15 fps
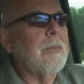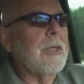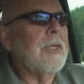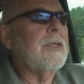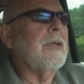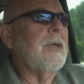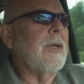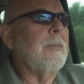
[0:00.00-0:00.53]

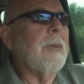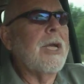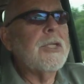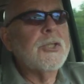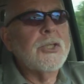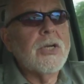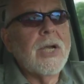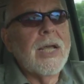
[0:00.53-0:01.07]
and
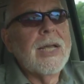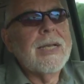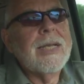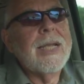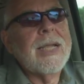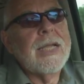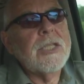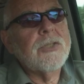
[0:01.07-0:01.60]
made sure I
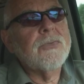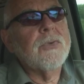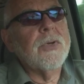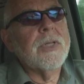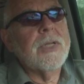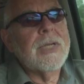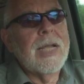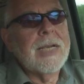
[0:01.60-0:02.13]
had tickets
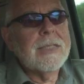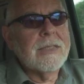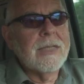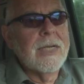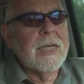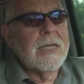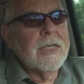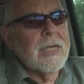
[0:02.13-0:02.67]
for the next
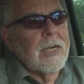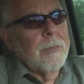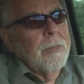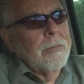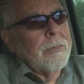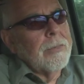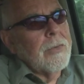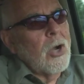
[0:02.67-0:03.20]
day to come
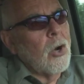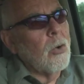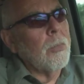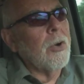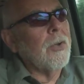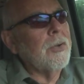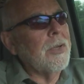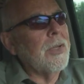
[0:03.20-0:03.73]

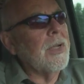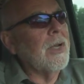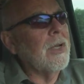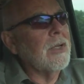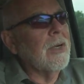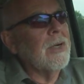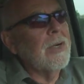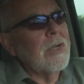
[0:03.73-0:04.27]
home on the
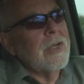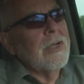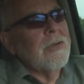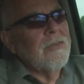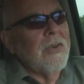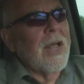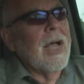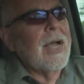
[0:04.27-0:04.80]
other
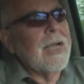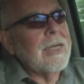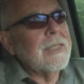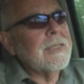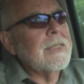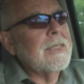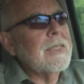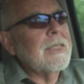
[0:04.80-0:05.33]
flight.